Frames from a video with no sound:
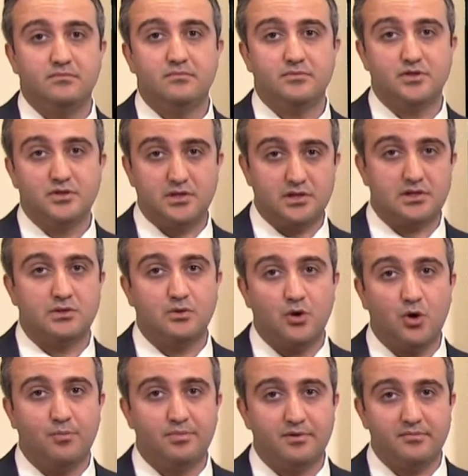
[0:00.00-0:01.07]
traditional
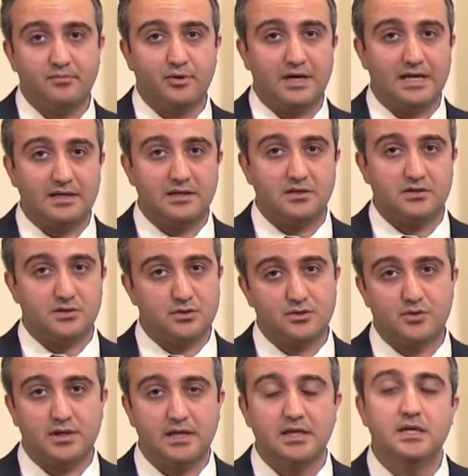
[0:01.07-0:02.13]
open brain
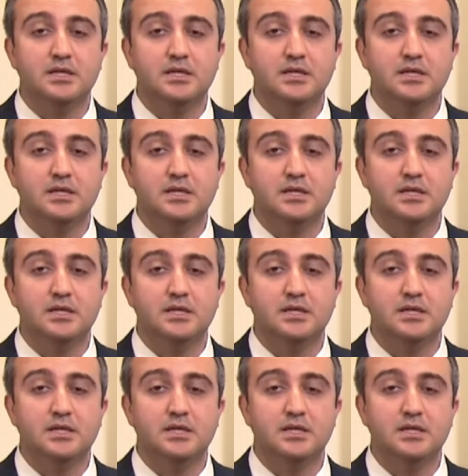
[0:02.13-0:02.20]
surgery.